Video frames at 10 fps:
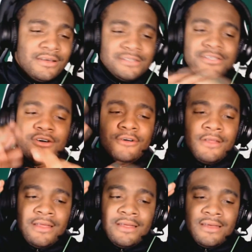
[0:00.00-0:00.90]
So
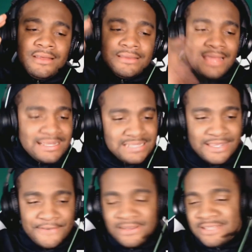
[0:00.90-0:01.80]
that's
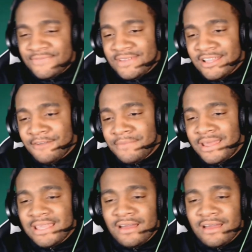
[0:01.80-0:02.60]
it for this video, man.